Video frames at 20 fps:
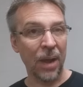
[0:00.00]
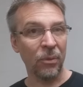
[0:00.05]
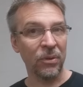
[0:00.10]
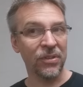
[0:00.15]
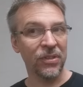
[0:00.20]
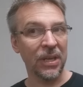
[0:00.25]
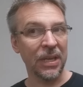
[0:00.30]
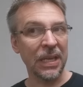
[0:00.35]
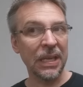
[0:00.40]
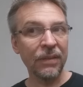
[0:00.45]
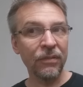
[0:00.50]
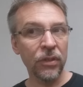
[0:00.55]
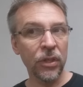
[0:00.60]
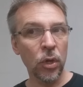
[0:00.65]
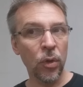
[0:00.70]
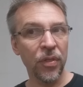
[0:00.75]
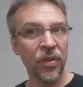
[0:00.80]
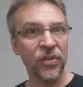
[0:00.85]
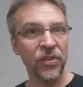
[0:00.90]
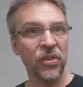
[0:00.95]
I would say
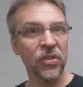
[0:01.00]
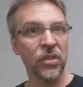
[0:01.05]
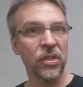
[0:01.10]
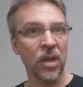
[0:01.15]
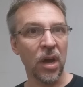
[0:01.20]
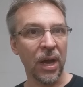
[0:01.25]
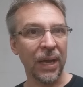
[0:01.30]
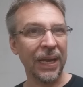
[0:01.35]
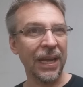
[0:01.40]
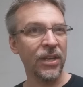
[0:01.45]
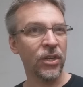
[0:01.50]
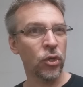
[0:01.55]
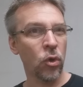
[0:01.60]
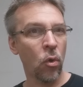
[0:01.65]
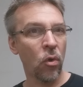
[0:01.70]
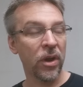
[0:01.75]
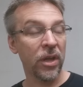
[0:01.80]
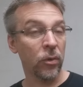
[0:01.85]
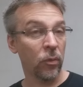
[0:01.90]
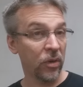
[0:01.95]
even though this is not a
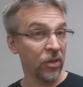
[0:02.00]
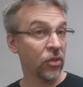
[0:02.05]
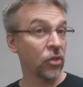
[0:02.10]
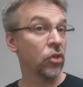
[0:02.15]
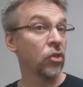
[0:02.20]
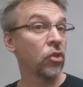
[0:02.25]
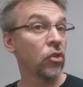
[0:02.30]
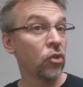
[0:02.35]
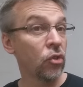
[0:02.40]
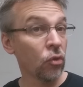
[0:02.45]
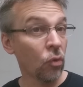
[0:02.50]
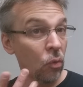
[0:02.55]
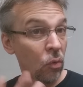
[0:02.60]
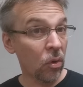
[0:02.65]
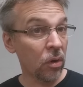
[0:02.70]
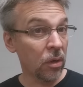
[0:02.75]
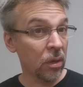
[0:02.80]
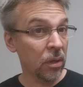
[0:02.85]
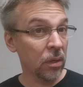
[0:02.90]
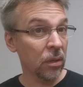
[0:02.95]
torn and
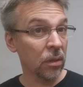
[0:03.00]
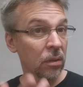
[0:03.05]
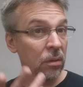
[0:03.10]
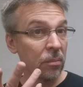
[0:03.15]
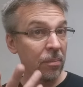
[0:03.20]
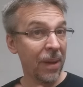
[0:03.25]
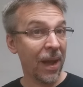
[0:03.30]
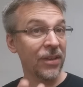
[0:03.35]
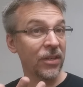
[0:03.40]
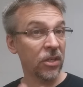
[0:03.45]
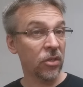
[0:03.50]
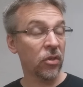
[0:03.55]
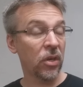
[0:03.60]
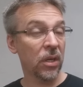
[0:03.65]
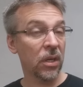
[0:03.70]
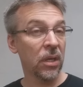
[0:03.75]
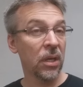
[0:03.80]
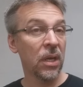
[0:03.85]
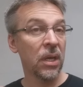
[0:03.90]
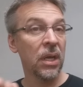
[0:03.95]
restored magic
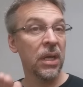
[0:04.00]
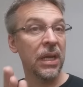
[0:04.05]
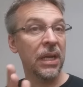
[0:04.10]
trick,